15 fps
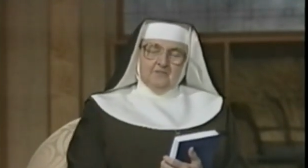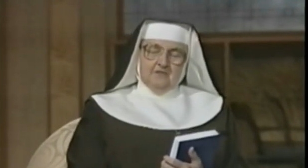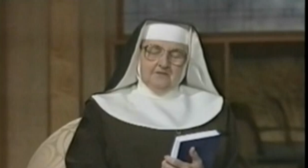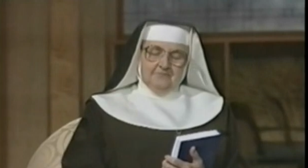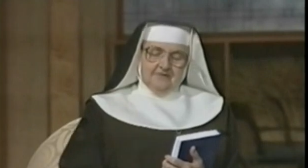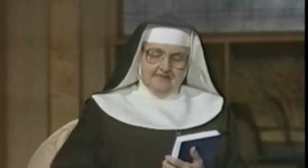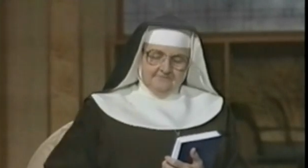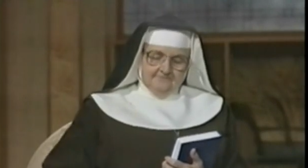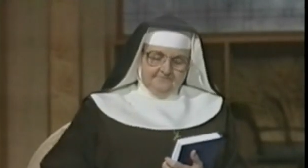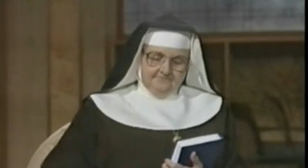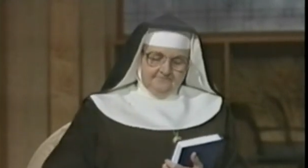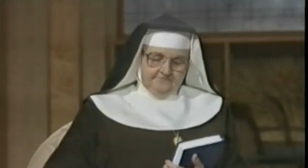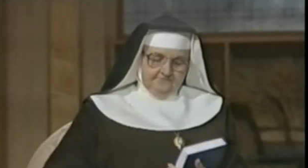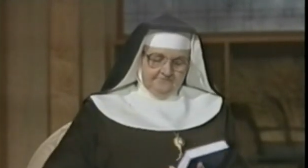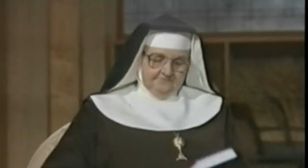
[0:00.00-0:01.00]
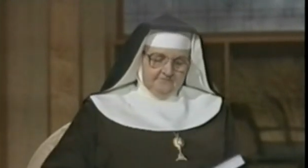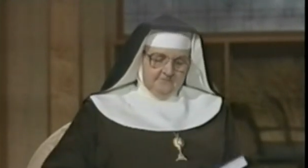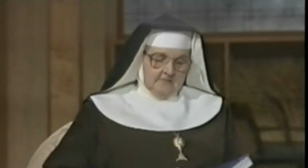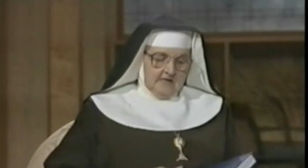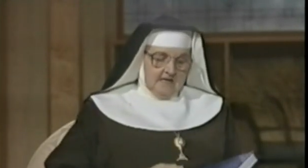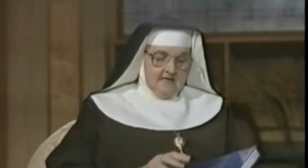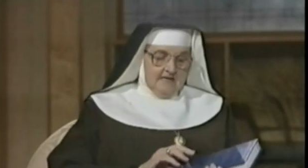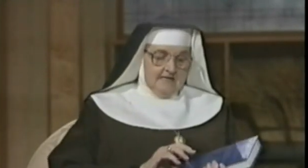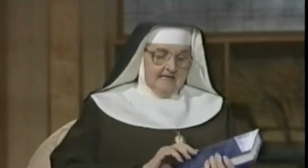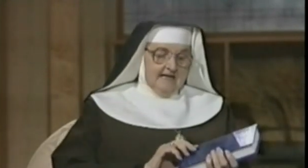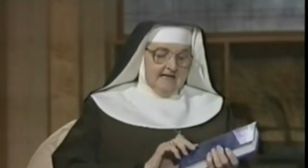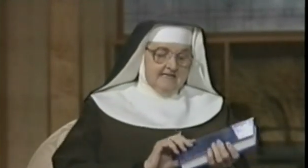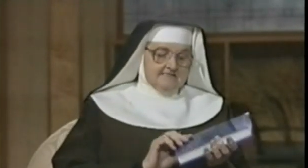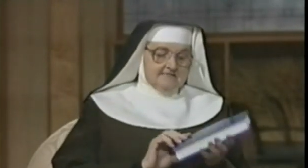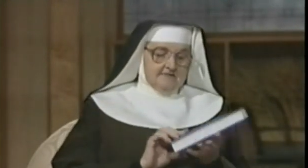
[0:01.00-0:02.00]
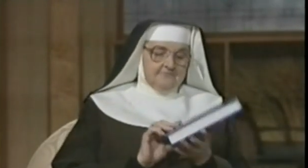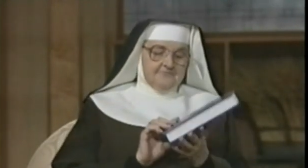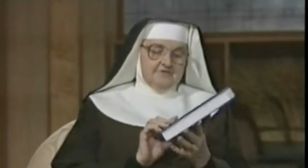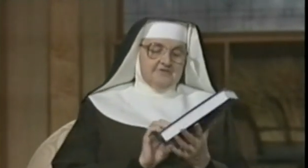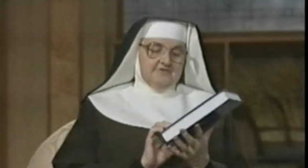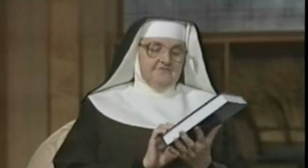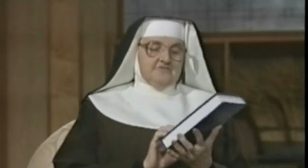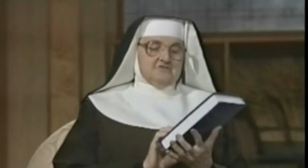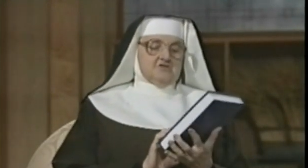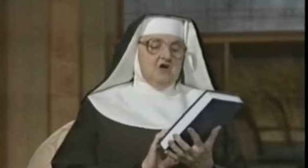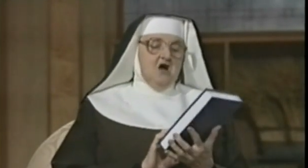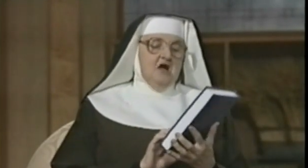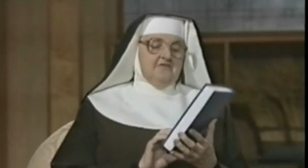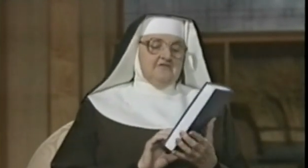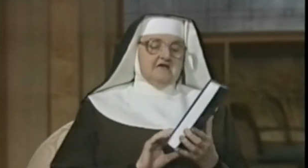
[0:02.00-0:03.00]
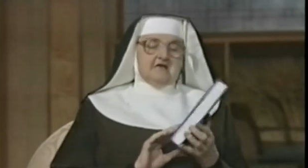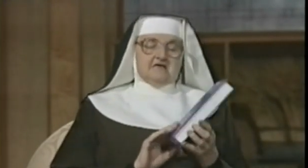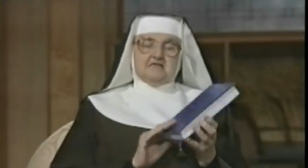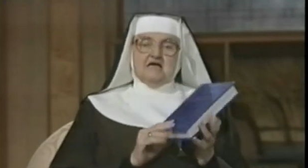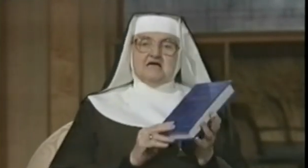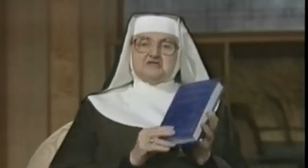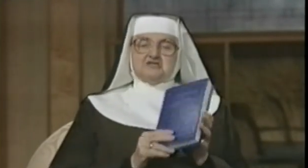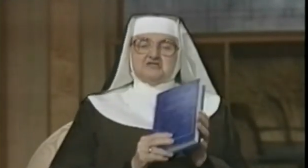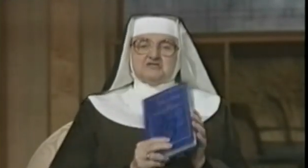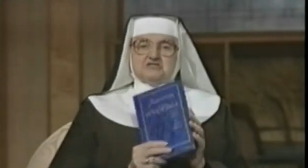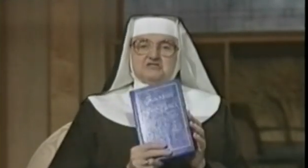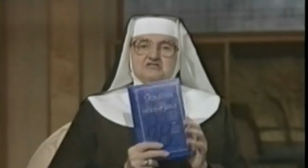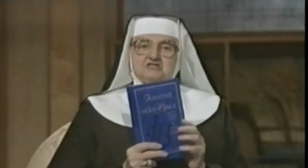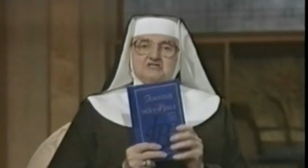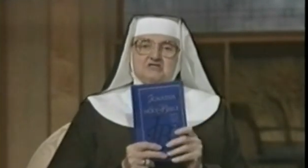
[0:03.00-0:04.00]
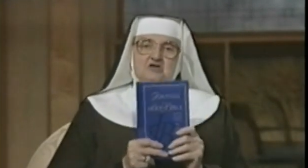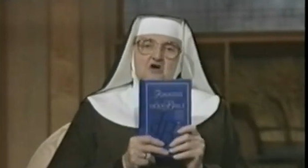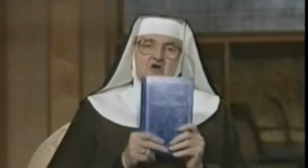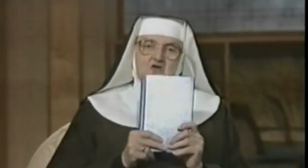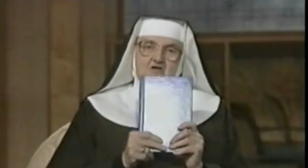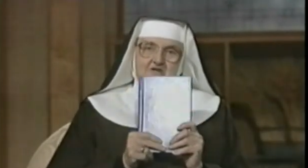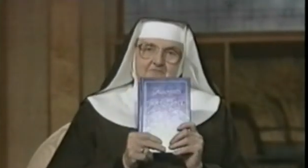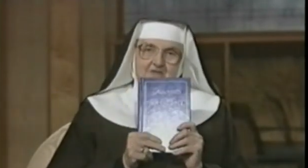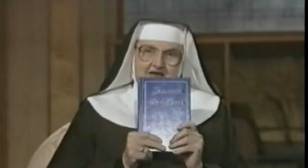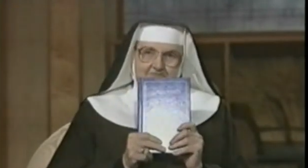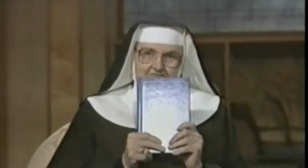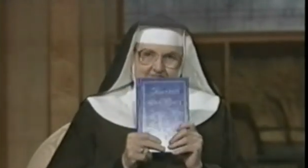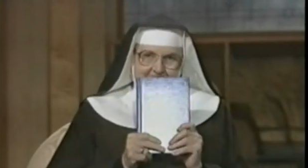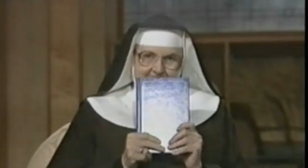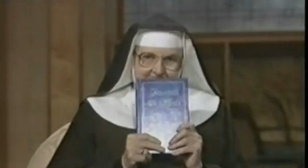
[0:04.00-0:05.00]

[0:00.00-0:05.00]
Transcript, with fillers: But it's a beautiful, it's called the Ignatius Holy Bible.